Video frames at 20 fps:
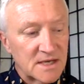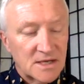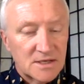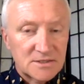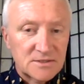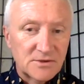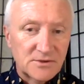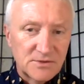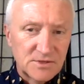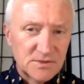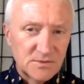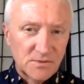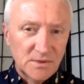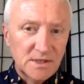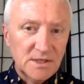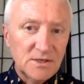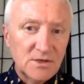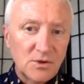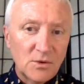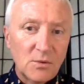So there's
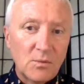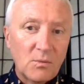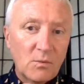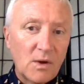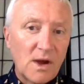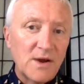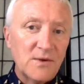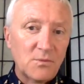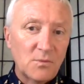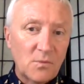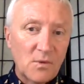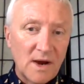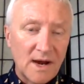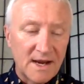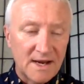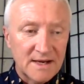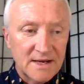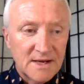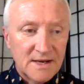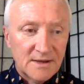really no one
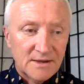way.